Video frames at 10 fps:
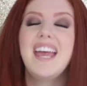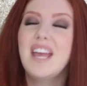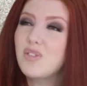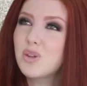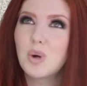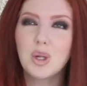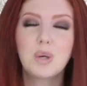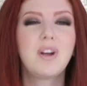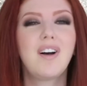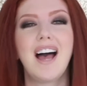if the
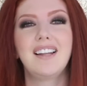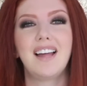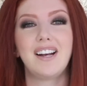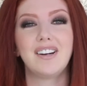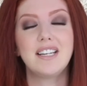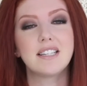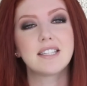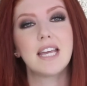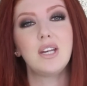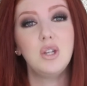roller wheel eyeliner
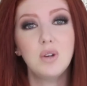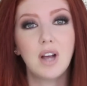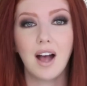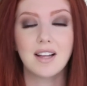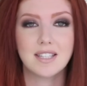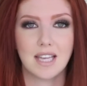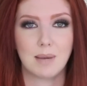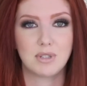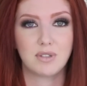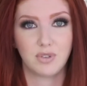is a new
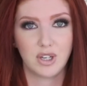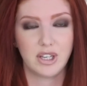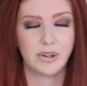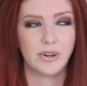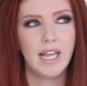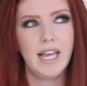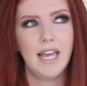concept for you